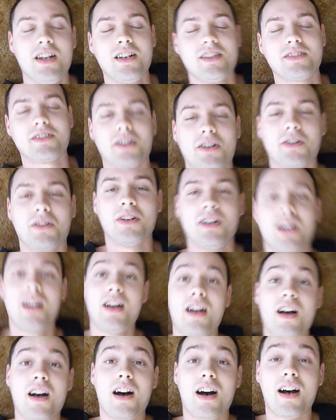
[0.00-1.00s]
So
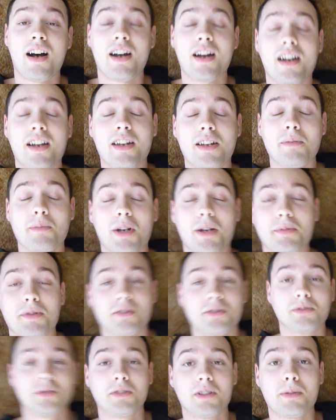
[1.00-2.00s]
I am
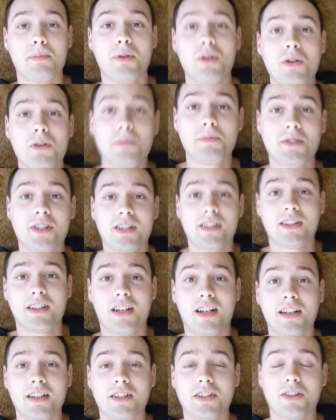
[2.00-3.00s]
absolutely pooped.
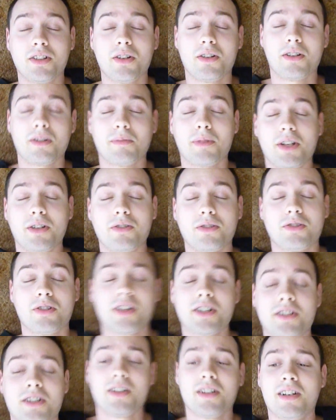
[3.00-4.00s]
I need to go get my
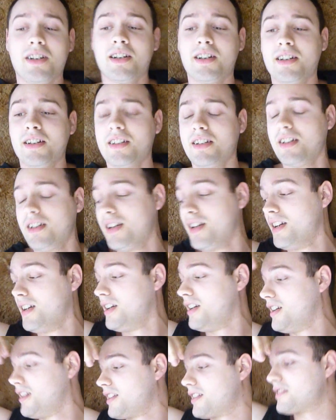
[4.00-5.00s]
nutrition on,
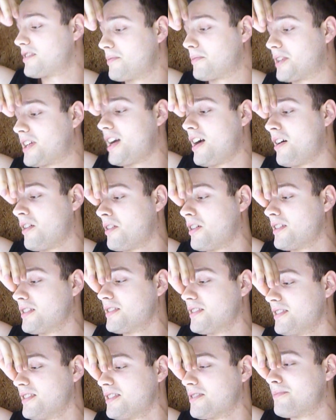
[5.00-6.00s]
get some calories
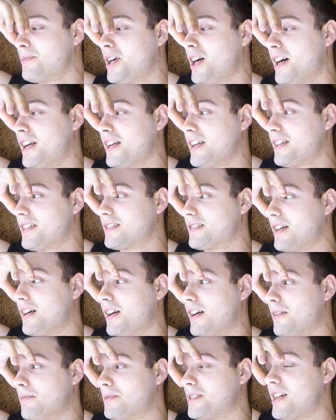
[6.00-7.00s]
in this body because
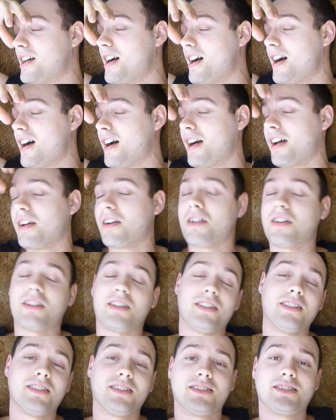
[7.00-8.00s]
I'm
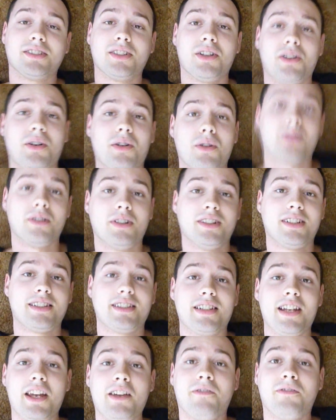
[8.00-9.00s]
tired. So,
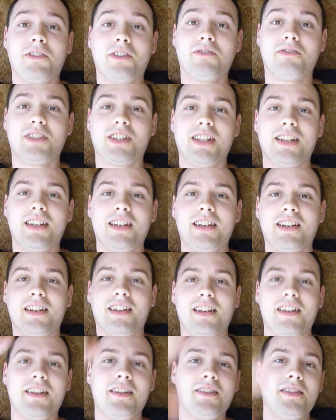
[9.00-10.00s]
day 15
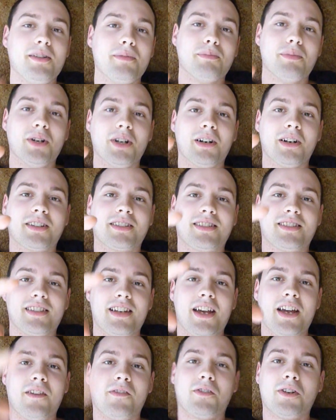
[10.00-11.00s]
in the books.
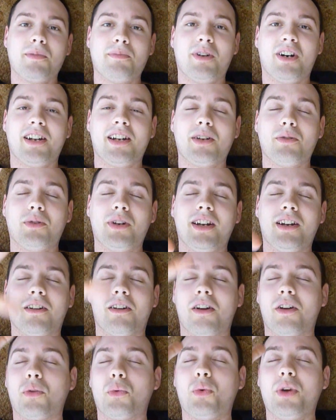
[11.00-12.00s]
Everybody, we
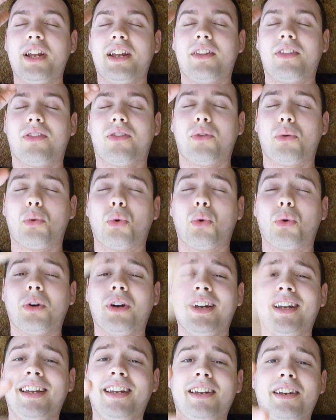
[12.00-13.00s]
are on week
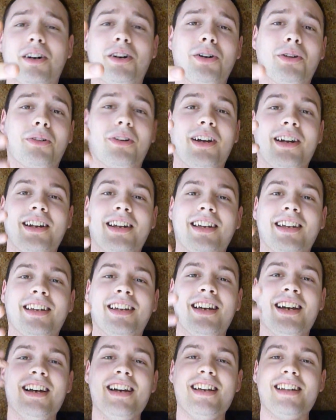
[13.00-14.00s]
3 already.
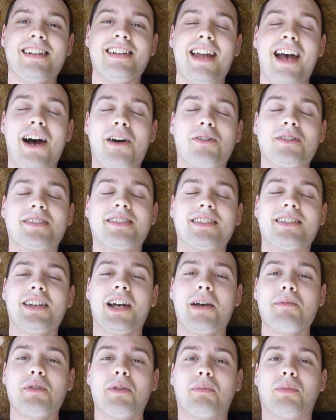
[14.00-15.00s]
Now is the
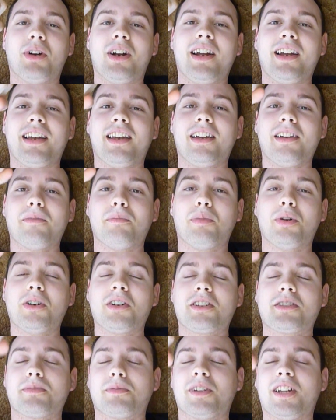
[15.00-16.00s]
time to bring it.
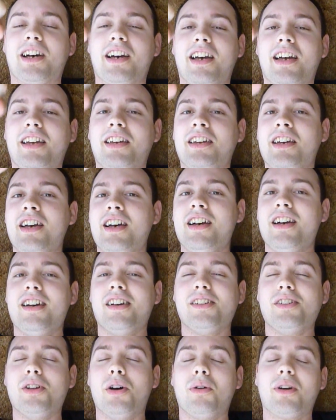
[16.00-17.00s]
Push play.
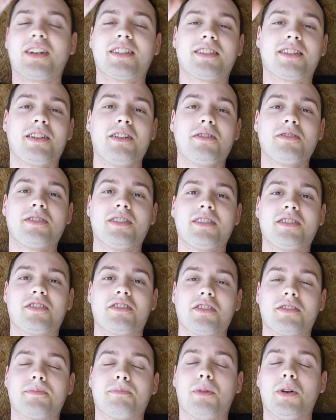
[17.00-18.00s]
No excuses.
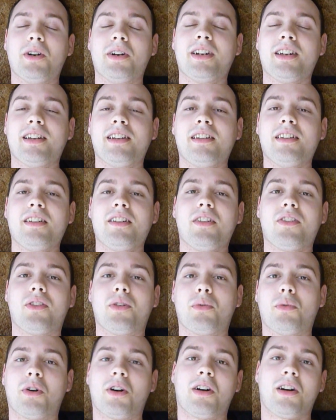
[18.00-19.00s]
Just put in
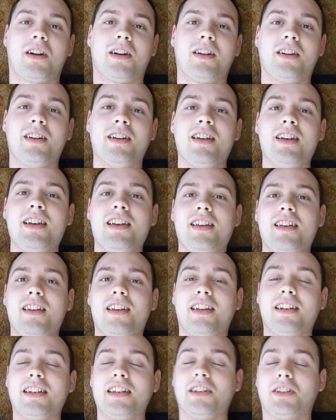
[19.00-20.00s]
the work
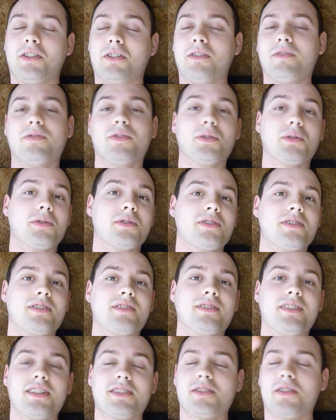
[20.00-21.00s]
and eat good
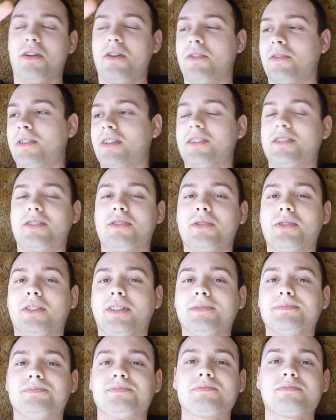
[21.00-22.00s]
foods. That's all there is to
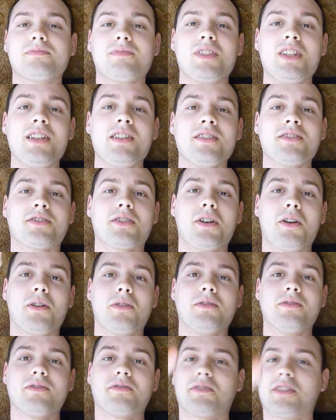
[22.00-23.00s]
it.
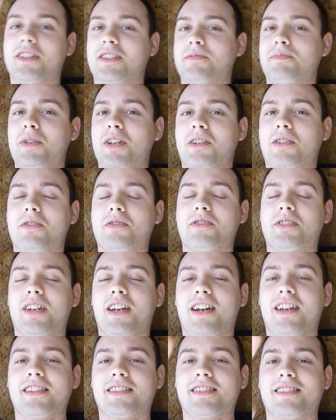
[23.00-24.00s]
So, this has been Coach
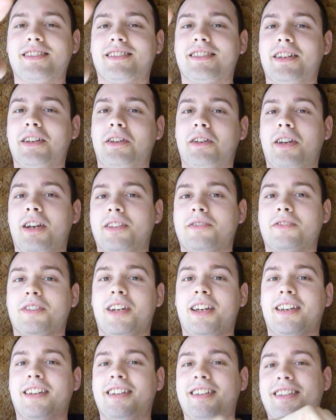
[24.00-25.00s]
Chaz. Thank you guys for
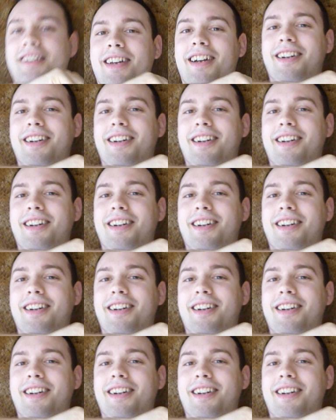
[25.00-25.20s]
hanging in